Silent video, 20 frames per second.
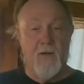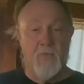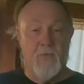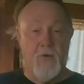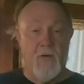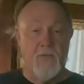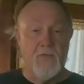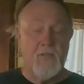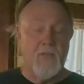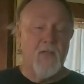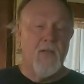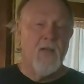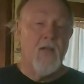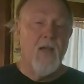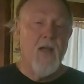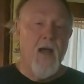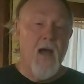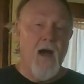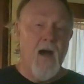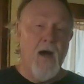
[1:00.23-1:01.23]
it won't.
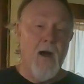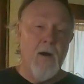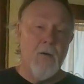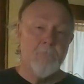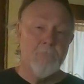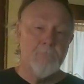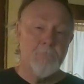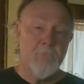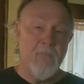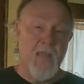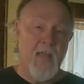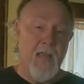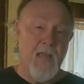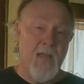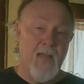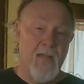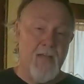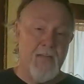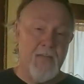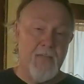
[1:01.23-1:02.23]

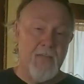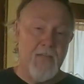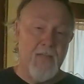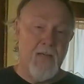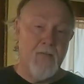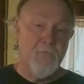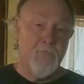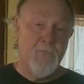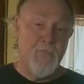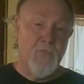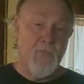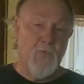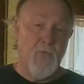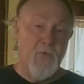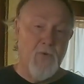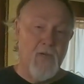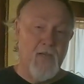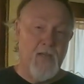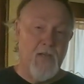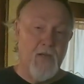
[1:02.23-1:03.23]
And
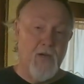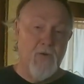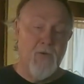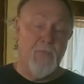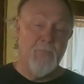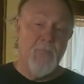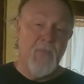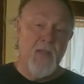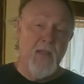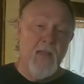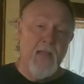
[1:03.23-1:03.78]
we'll get going.